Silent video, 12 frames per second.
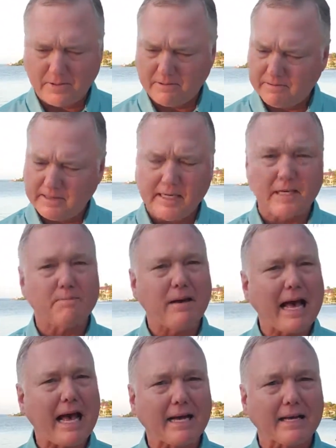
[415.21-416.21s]
you read it
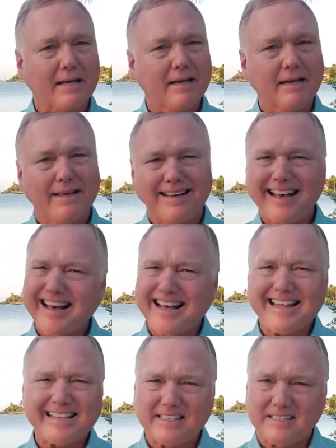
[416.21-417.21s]
back.
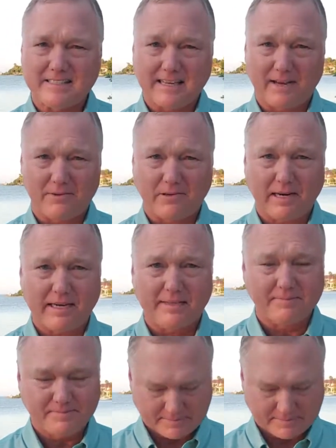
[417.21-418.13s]
That didn't sound right.